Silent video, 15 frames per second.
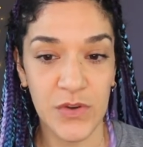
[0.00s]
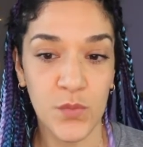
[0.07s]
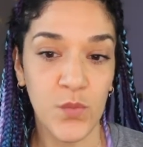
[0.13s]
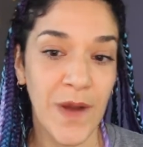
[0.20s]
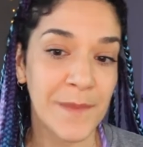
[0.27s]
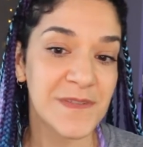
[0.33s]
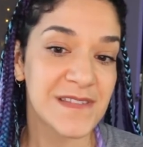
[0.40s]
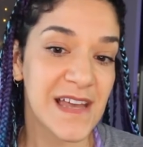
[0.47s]
the
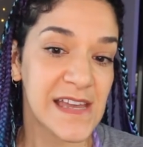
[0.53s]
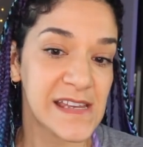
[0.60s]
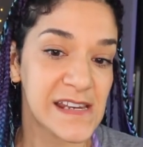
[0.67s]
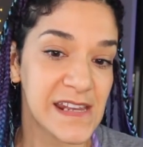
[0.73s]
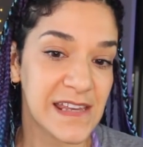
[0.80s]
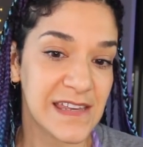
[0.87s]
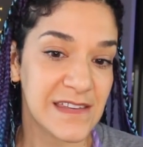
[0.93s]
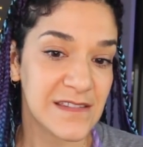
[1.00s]
website
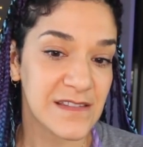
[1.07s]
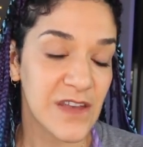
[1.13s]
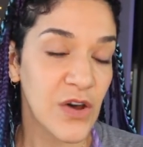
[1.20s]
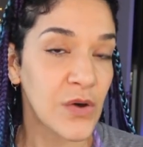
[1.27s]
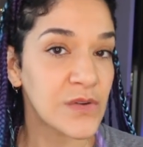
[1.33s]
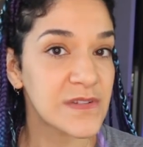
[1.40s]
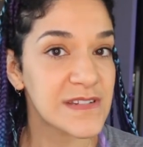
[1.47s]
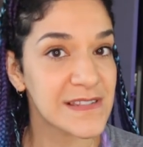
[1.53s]
is
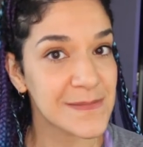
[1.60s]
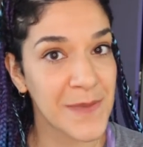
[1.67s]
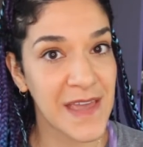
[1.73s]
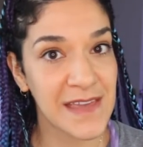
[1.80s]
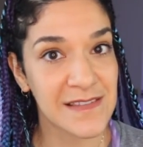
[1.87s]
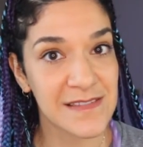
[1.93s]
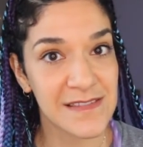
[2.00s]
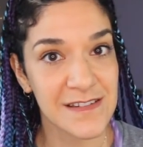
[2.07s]

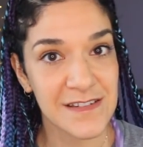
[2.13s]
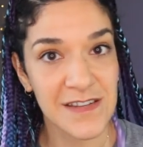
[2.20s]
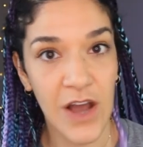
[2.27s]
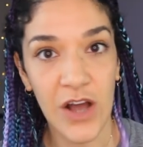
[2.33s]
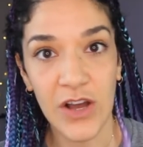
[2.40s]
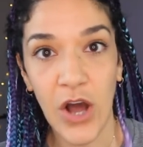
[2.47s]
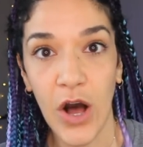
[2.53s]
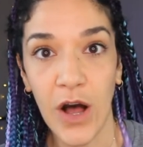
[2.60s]

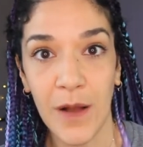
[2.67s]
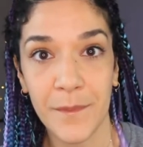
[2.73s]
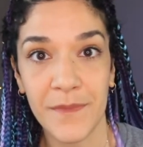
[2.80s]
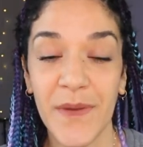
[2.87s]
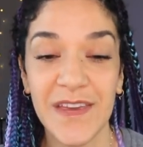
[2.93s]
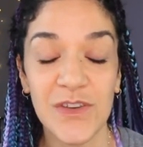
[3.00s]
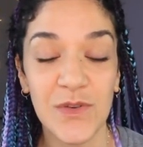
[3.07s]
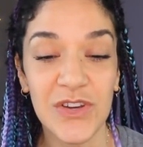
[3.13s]
eau-de-space.com,
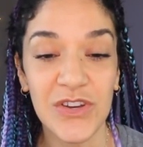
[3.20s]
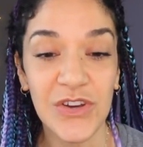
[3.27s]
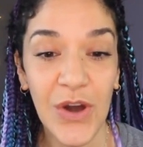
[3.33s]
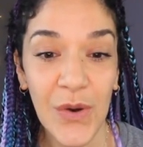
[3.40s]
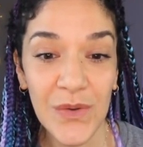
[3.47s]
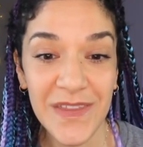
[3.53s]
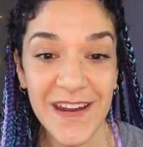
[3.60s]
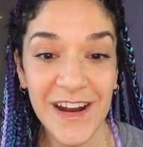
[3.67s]
but you can
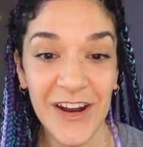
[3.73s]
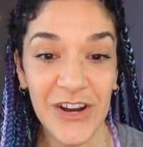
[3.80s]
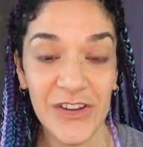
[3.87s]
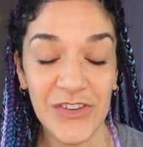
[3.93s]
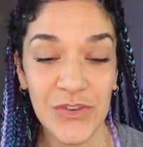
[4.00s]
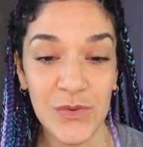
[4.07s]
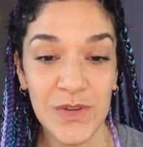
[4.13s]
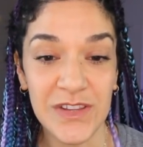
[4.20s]
go there,
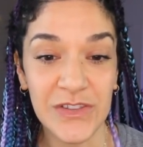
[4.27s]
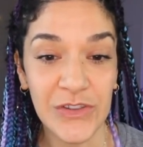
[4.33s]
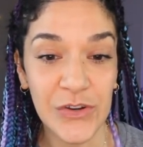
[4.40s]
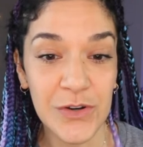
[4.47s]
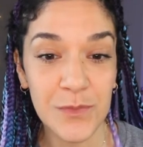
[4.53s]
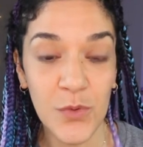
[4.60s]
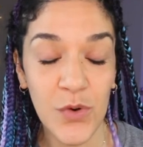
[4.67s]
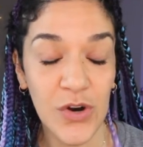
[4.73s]
you can
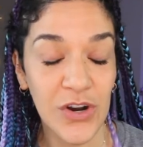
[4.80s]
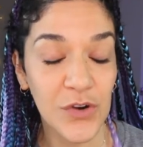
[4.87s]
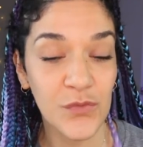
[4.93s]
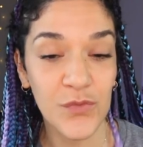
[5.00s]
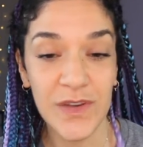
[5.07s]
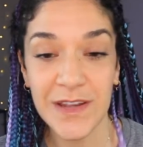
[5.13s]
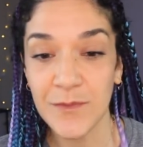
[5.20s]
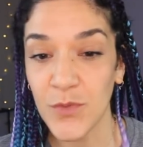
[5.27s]
learn more,
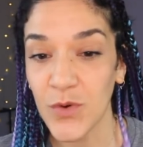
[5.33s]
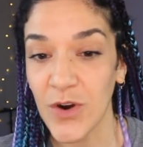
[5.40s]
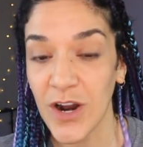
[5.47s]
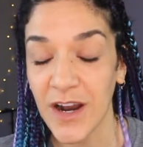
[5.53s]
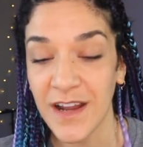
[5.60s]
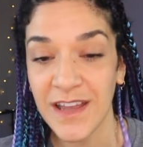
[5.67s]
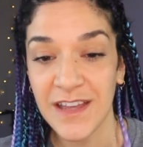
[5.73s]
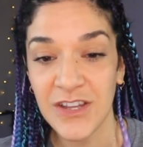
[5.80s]
read
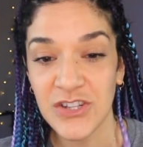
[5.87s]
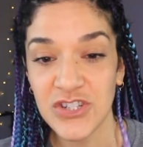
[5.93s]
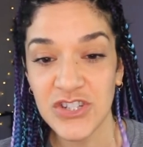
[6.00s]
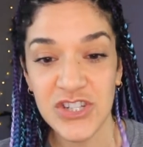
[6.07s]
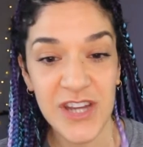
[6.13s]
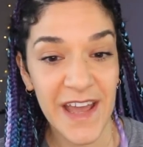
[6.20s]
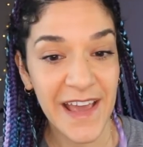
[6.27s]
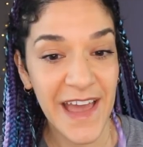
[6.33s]
more,
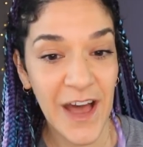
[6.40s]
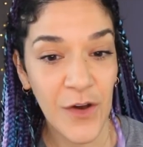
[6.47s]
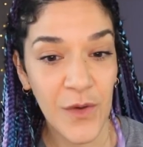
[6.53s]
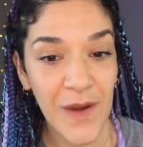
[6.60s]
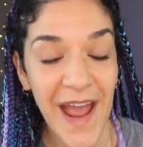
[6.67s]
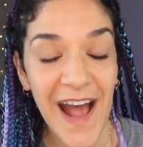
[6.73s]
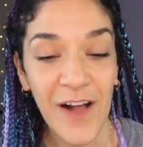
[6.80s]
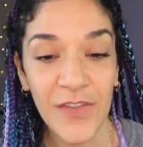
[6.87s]
check out
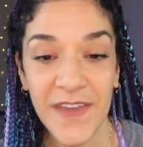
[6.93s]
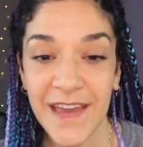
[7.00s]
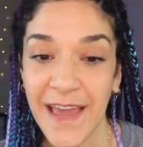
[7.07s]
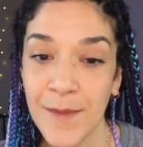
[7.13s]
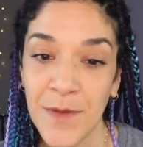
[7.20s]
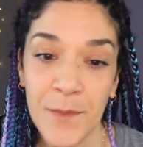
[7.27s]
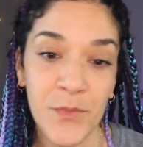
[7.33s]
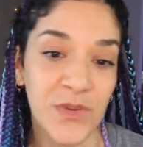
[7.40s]
how they
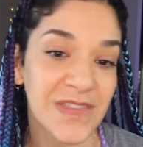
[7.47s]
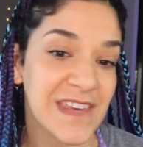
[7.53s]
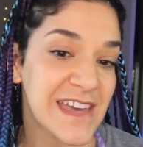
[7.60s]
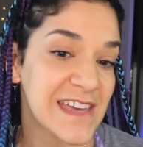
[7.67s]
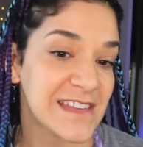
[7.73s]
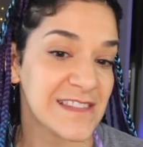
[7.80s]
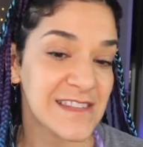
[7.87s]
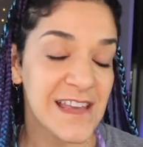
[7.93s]
came up with
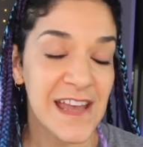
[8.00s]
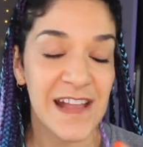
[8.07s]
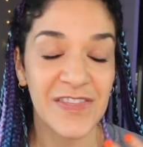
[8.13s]
this.